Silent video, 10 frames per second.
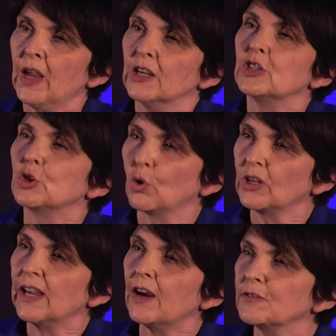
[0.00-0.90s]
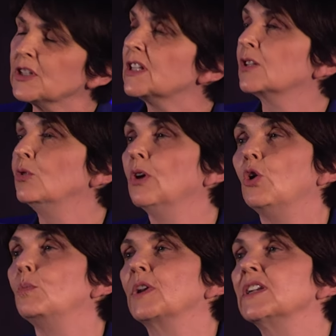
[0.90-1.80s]
Shortly after the school
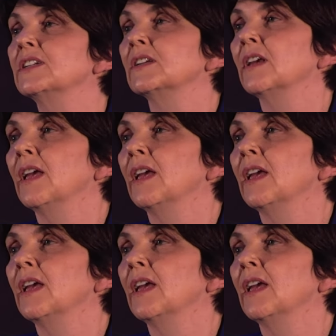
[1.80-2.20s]
opened,